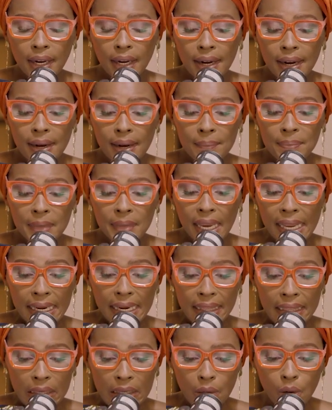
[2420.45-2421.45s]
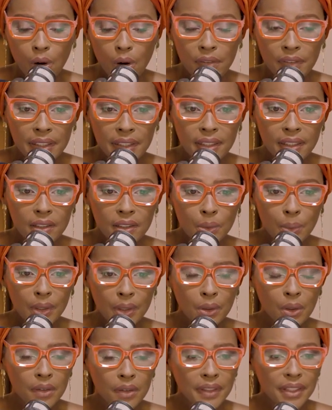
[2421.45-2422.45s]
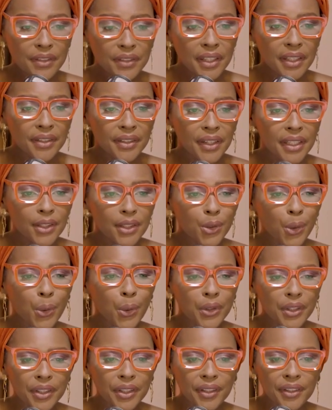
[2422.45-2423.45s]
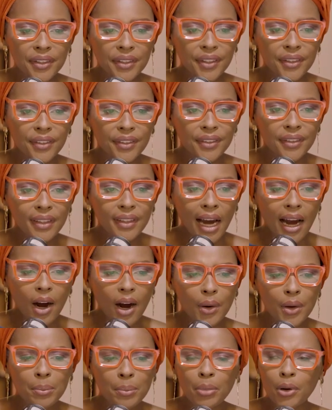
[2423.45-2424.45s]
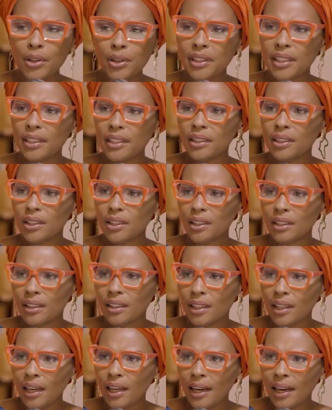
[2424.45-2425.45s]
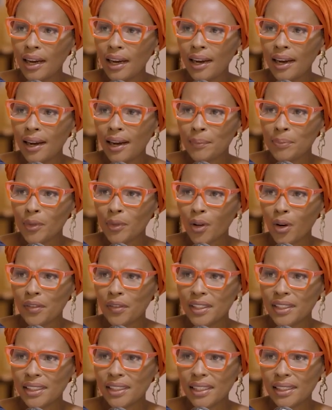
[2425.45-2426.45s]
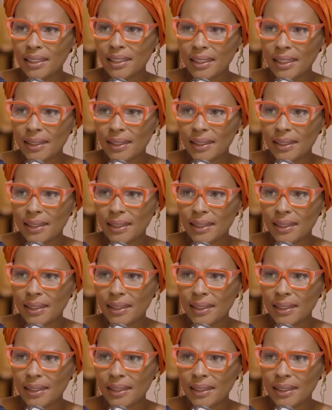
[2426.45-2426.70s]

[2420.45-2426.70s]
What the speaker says: and I think this is what COVID really, really taught us, is how important of a skill it